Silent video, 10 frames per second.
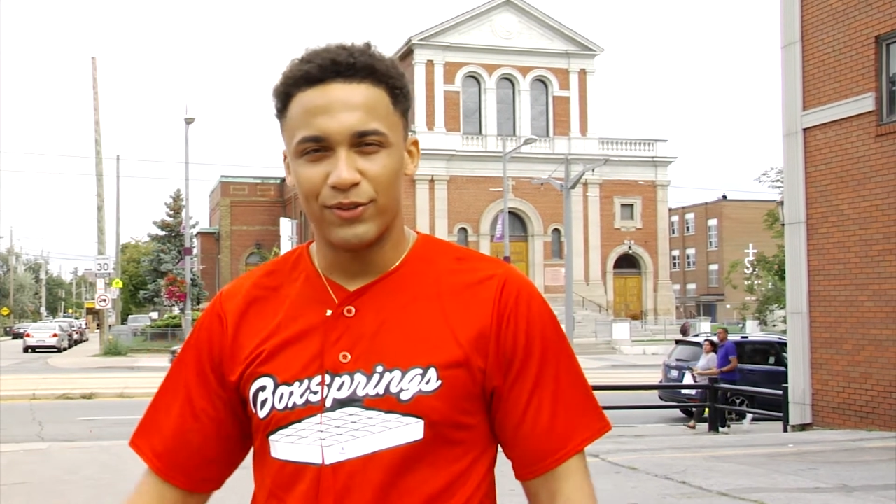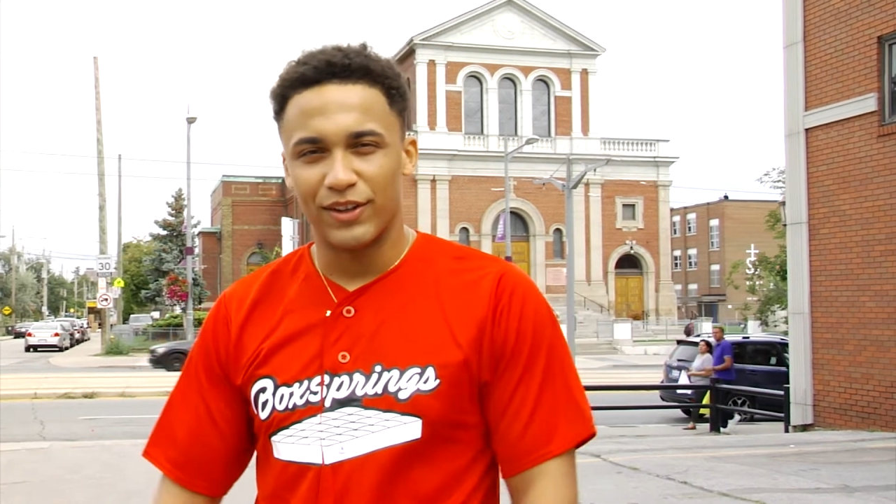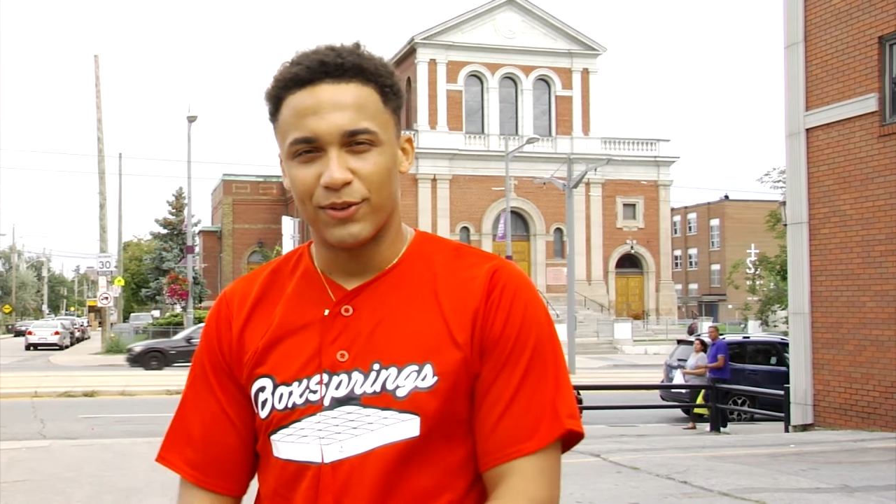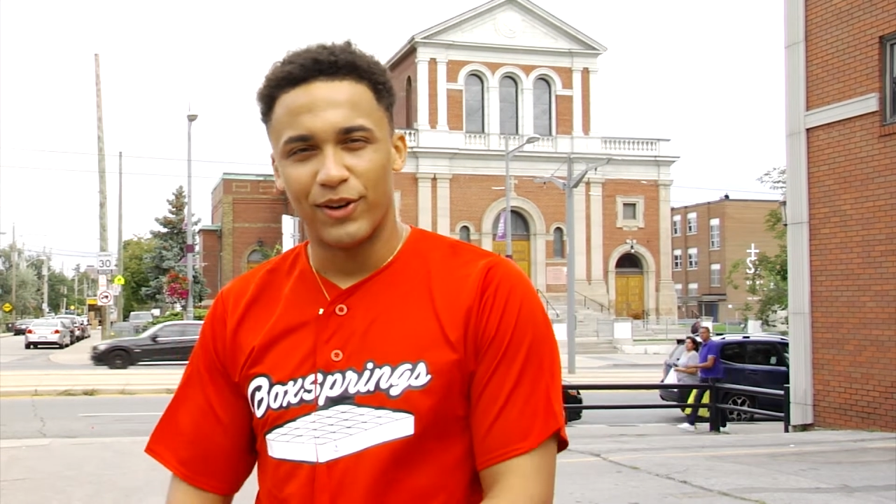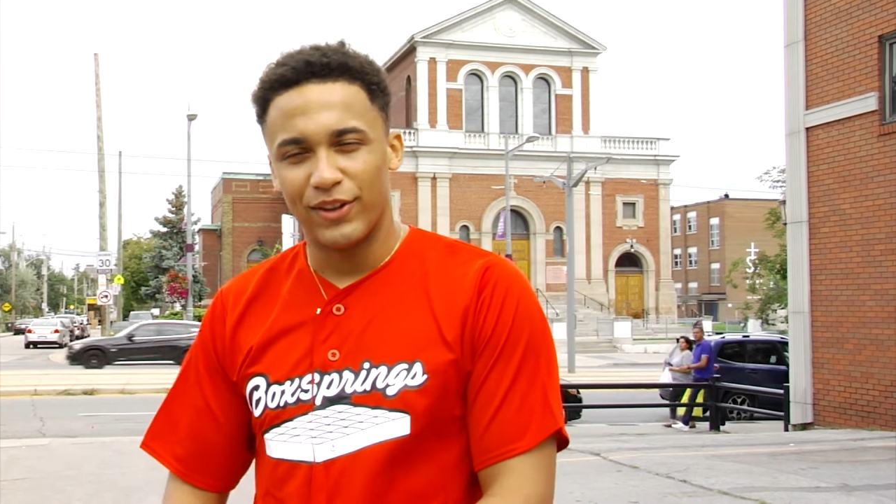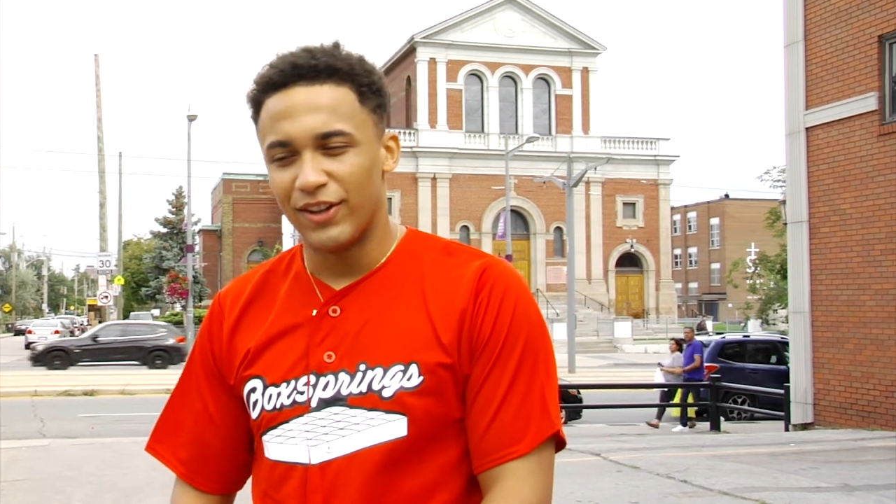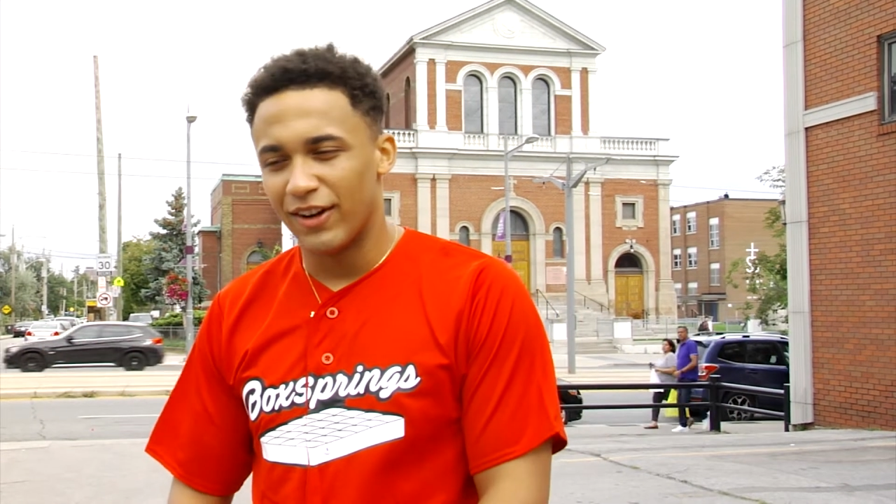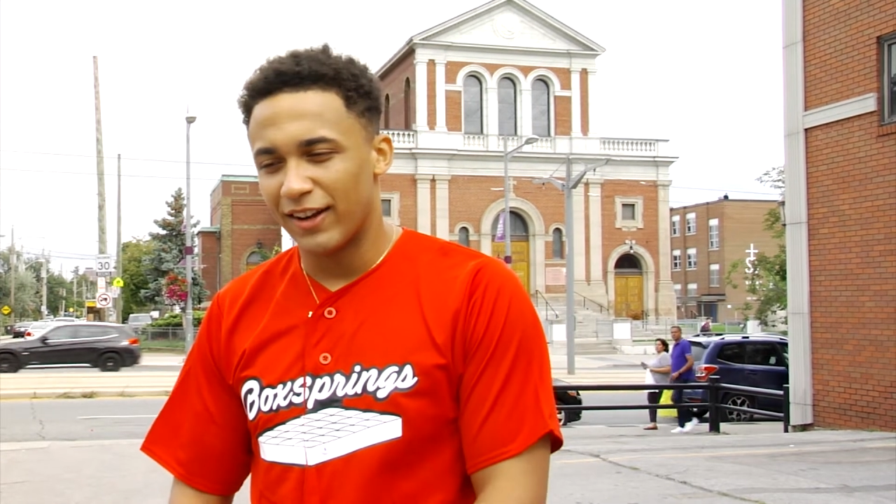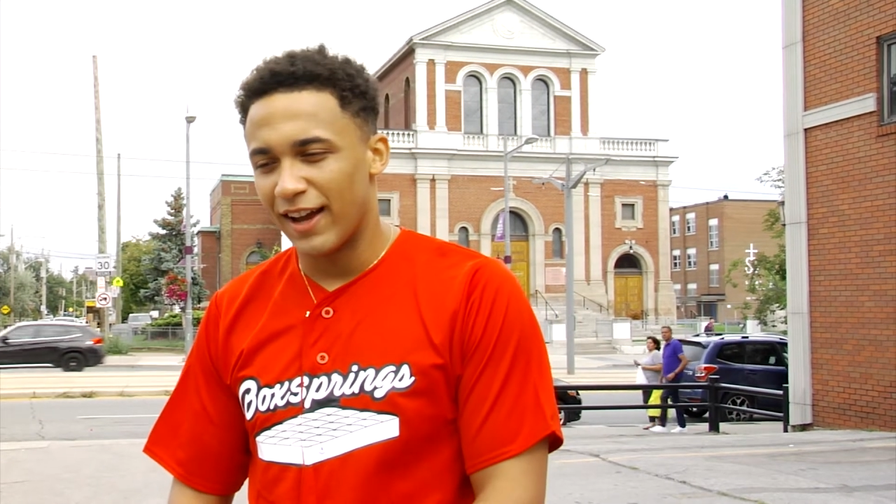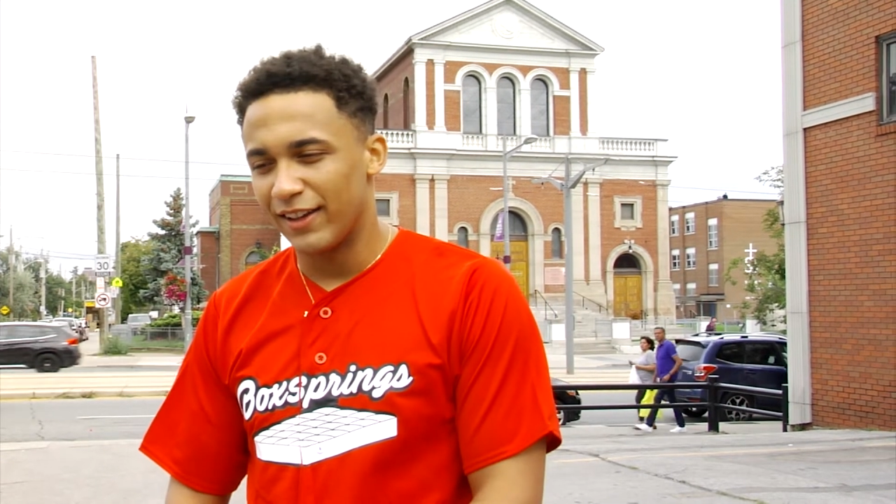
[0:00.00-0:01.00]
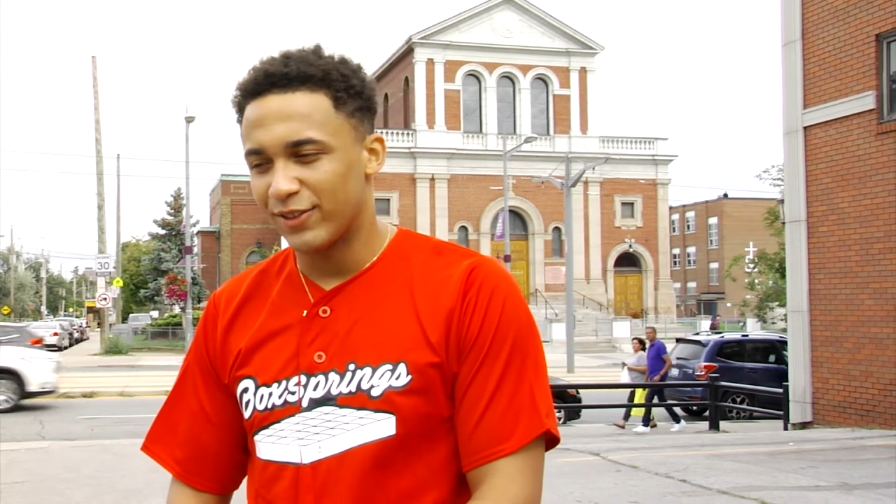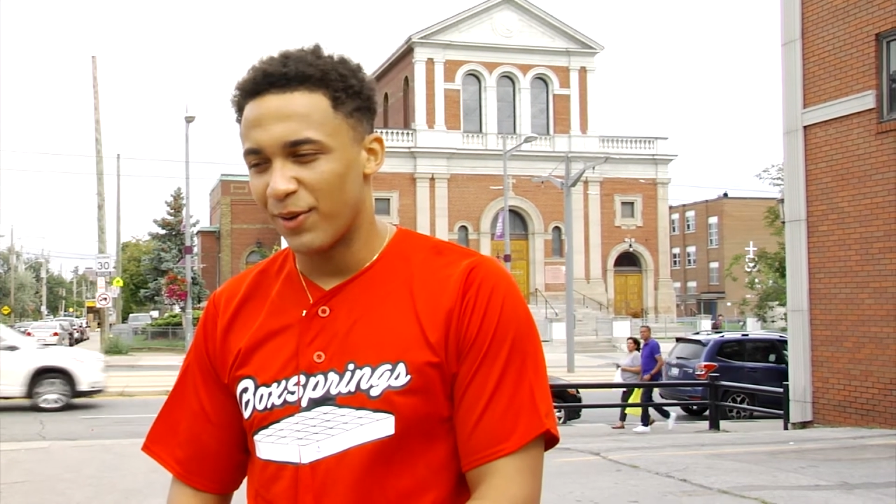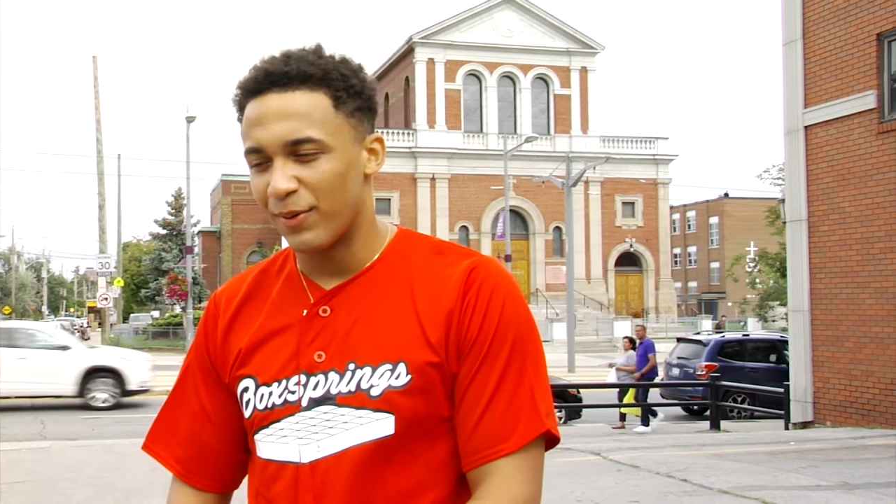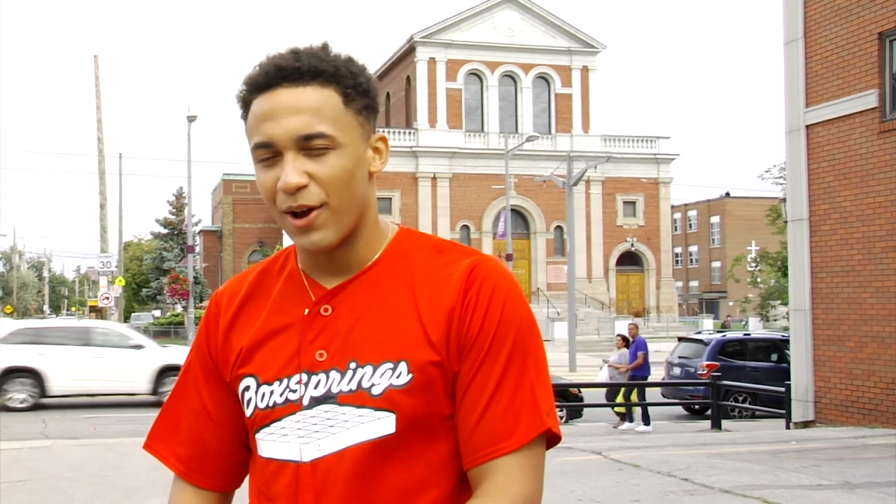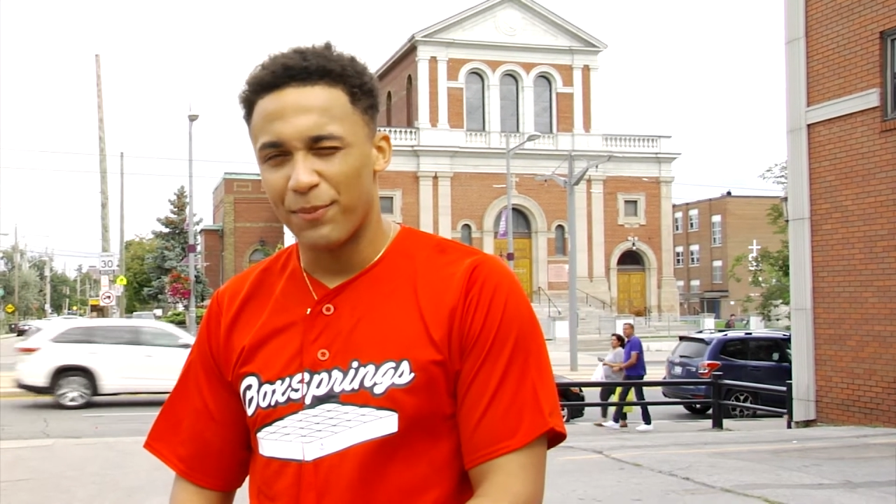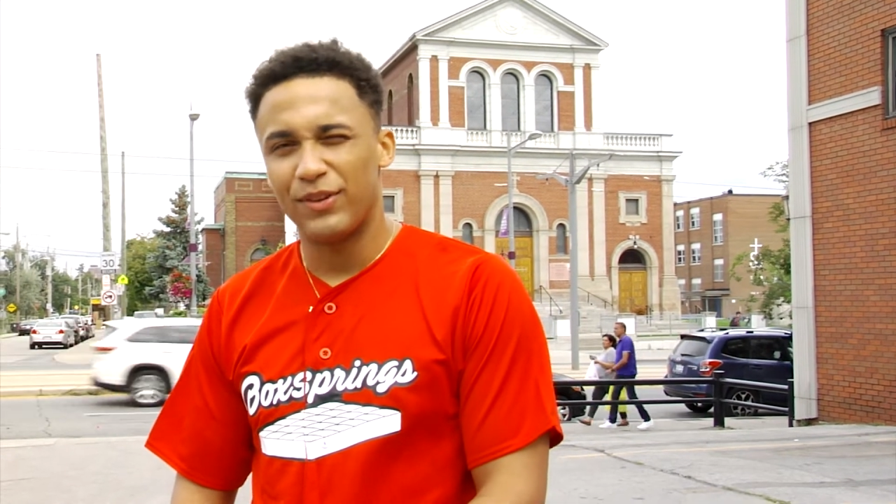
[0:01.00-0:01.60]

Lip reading: who's one of the young guys coming up.